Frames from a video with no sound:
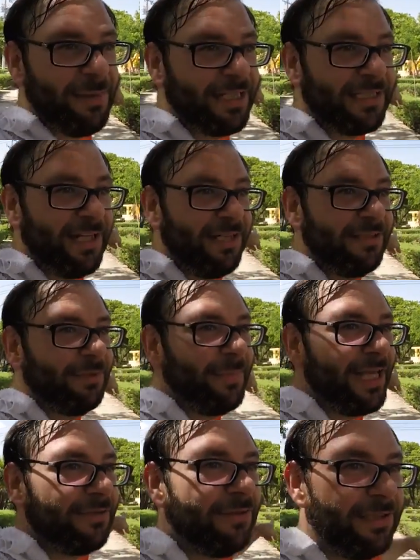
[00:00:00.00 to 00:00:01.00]
back there in the
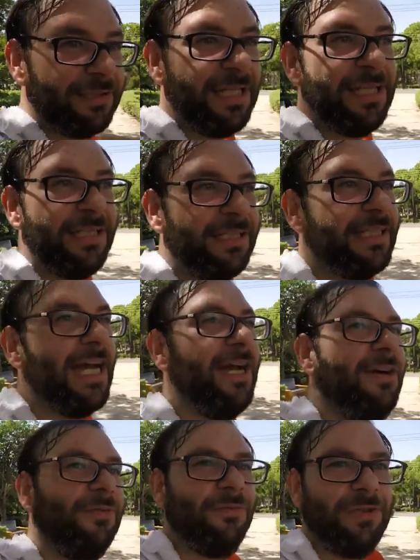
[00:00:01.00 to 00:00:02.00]
background.
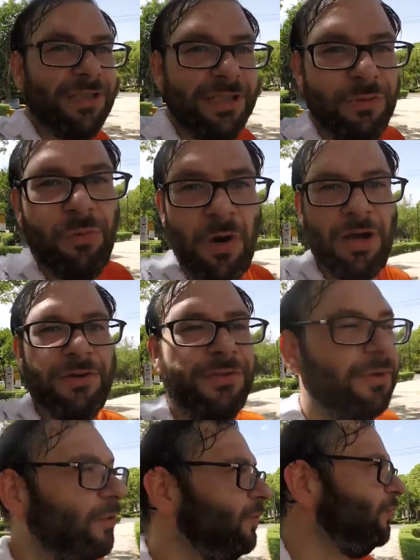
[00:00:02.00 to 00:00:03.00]
Now we're gonna walk
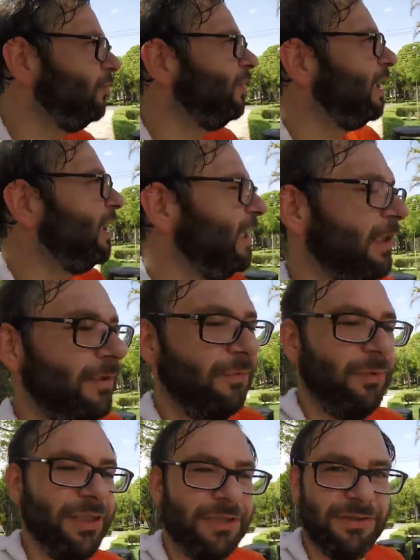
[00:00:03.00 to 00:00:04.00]
through where
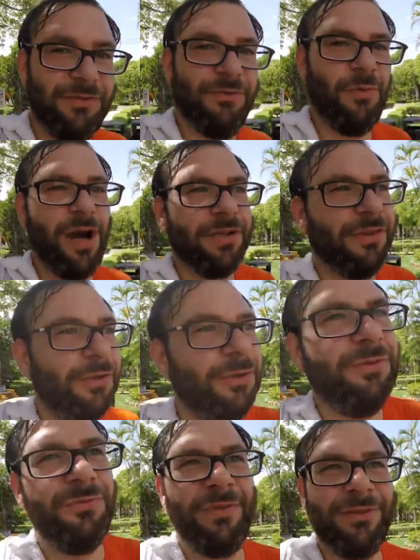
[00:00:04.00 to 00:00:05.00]
we just walked
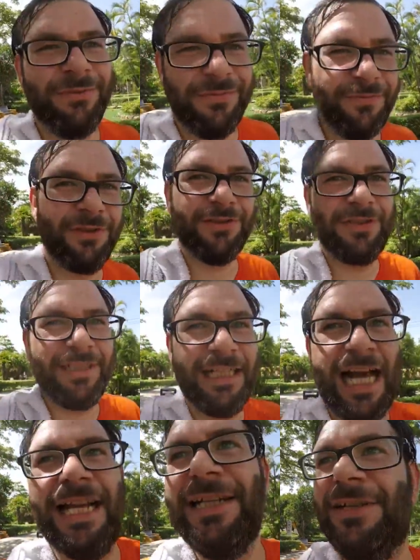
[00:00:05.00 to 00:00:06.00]
through when we first
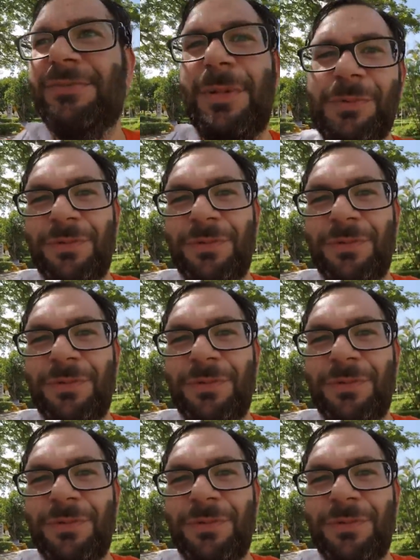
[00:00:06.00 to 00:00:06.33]
got here. Remember,